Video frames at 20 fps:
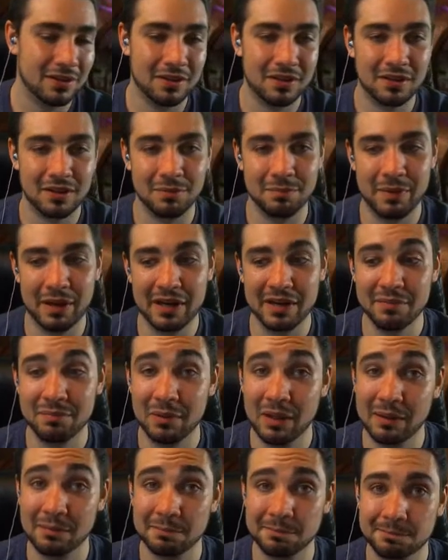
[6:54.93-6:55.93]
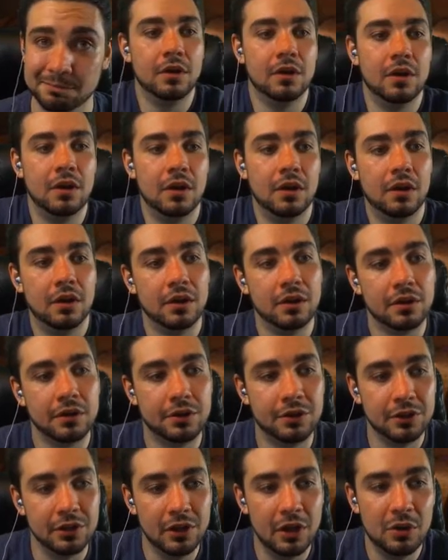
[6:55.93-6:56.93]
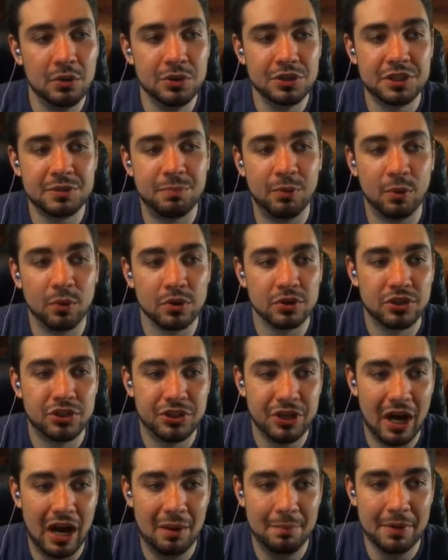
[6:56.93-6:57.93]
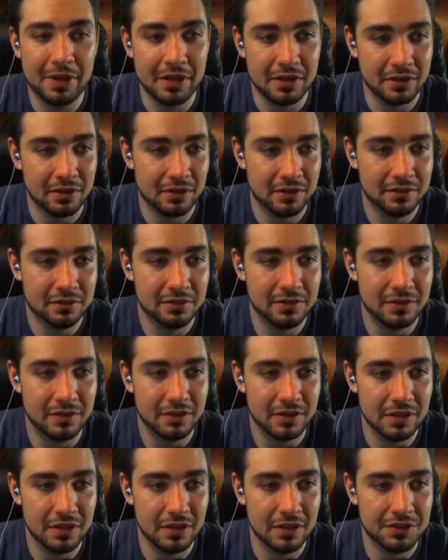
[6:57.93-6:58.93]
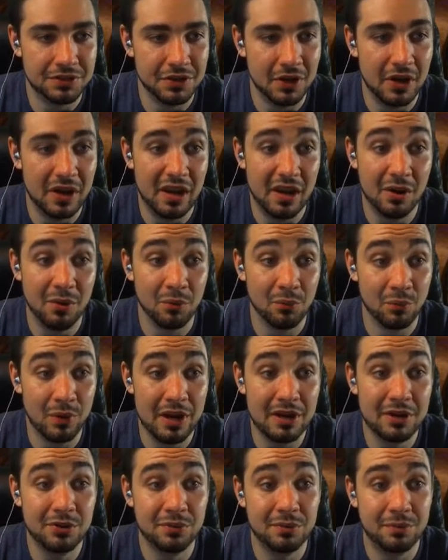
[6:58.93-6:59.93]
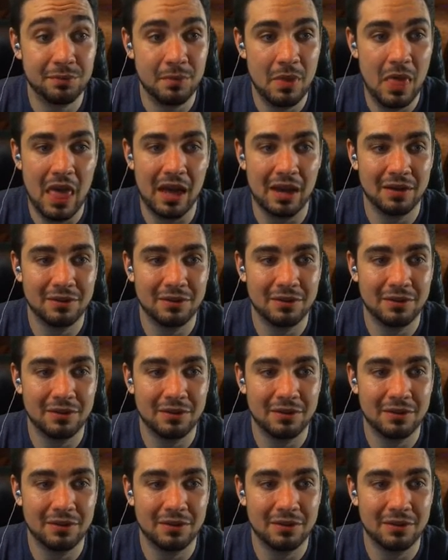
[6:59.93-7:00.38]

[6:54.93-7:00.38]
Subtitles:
competitive play. Glowspore Shaman is a red... Bleh,